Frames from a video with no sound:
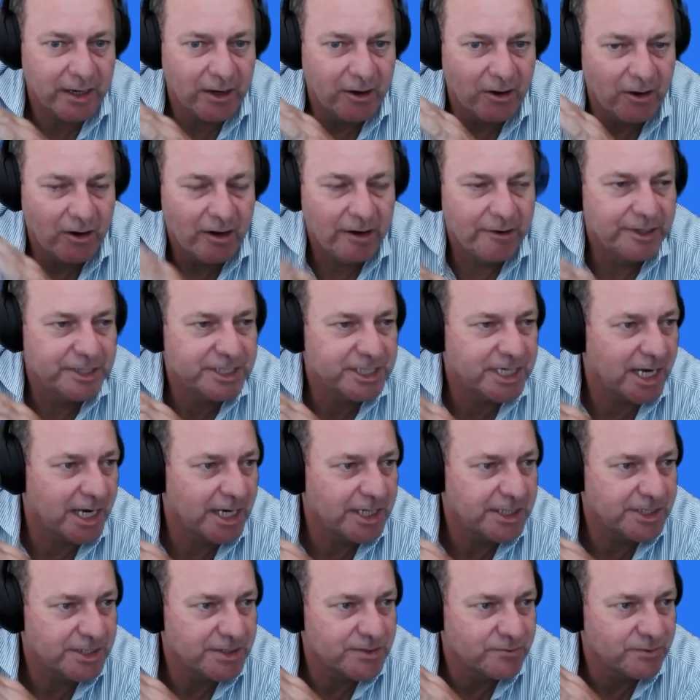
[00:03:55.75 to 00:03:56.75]
higher
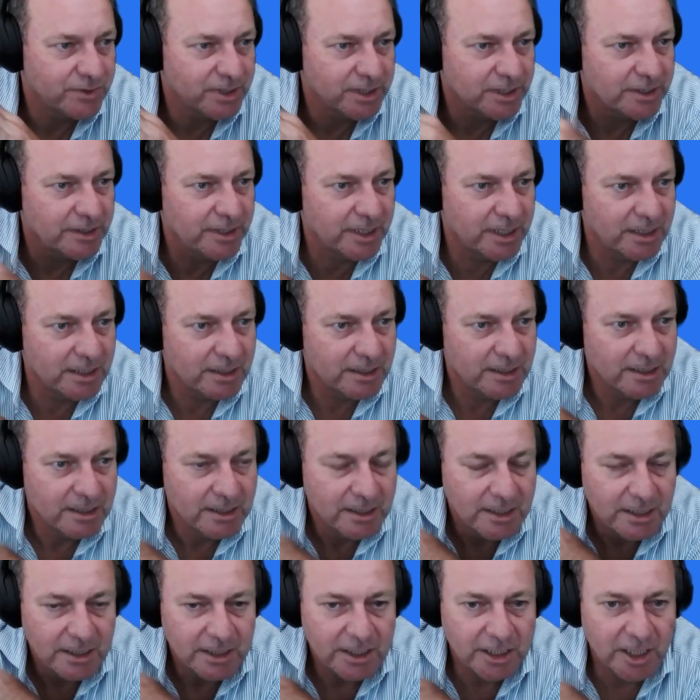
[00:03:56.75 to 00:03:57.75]
education is really the,
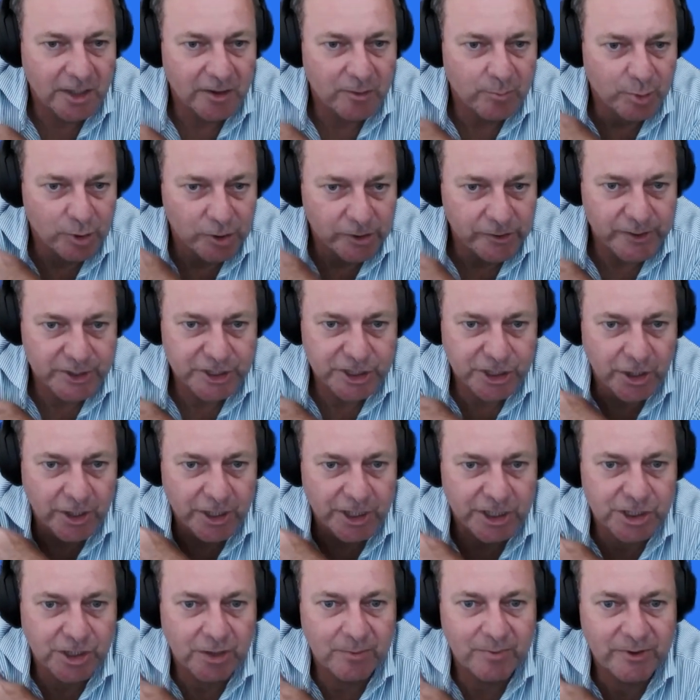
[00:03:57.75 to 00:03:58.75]
you know, the bull in the china
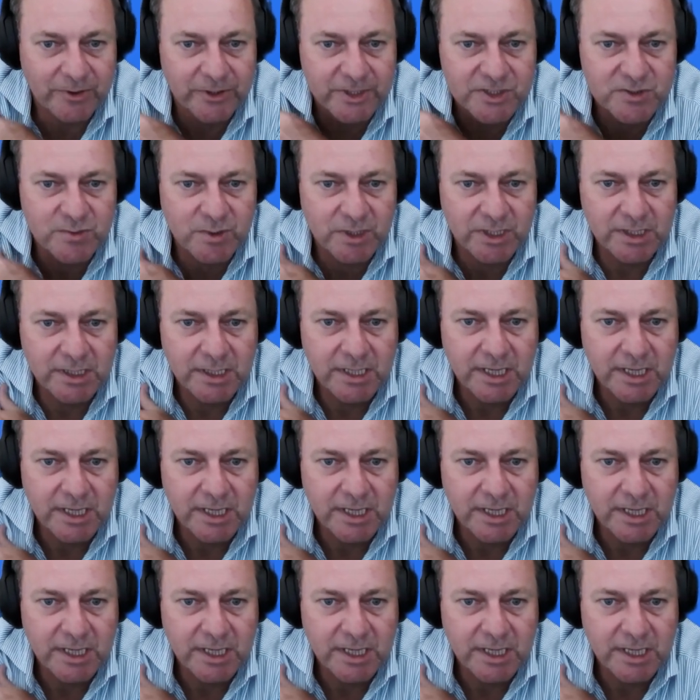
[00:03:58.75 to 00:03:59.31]
shop on this one.